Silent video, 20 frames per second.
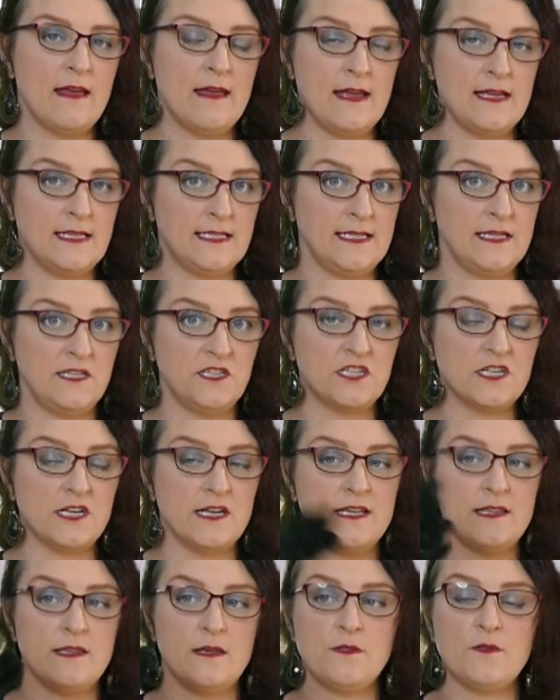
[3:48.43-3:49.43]

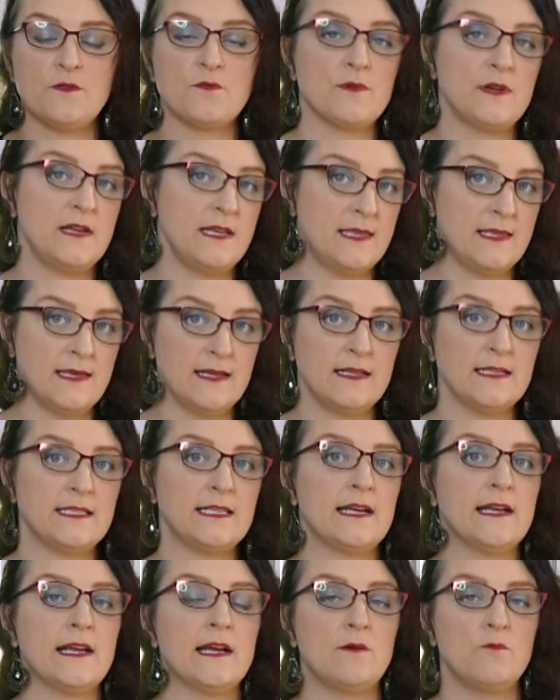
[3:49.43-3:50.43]
essentially the three things
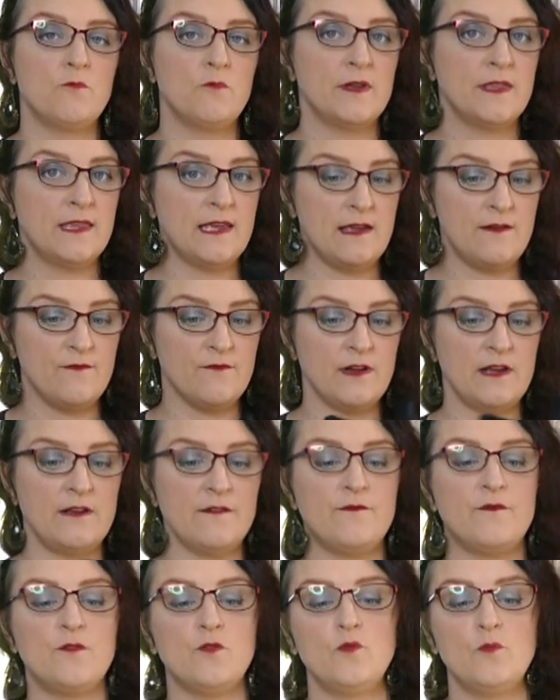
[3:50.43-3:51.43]
that come with every
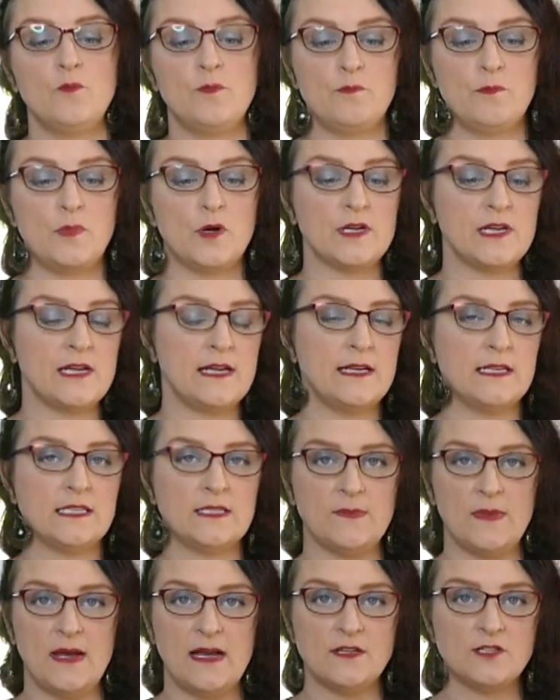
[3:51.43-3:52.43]
full body
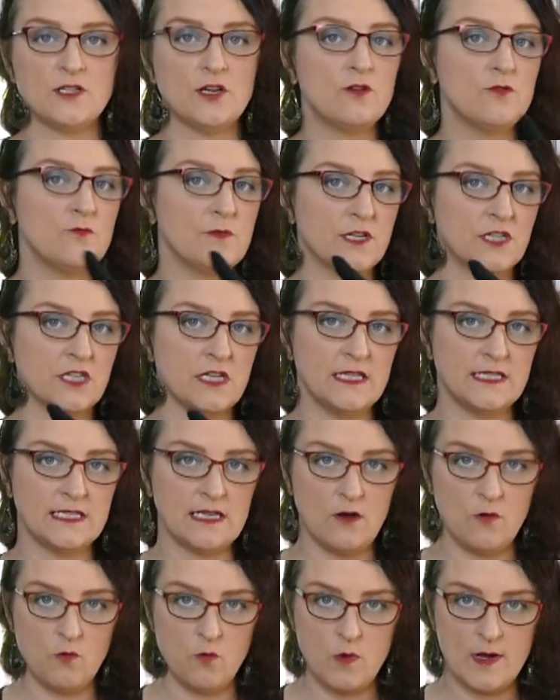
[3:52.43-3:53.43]
Smart Doll, which is
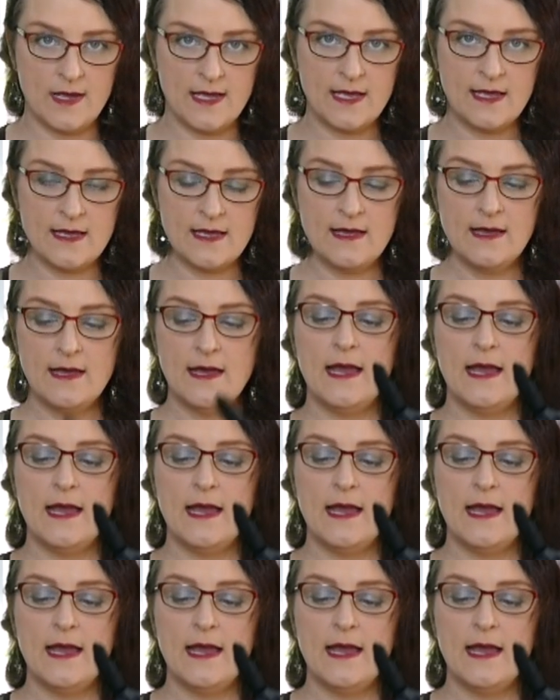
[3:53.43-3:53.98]
a wig,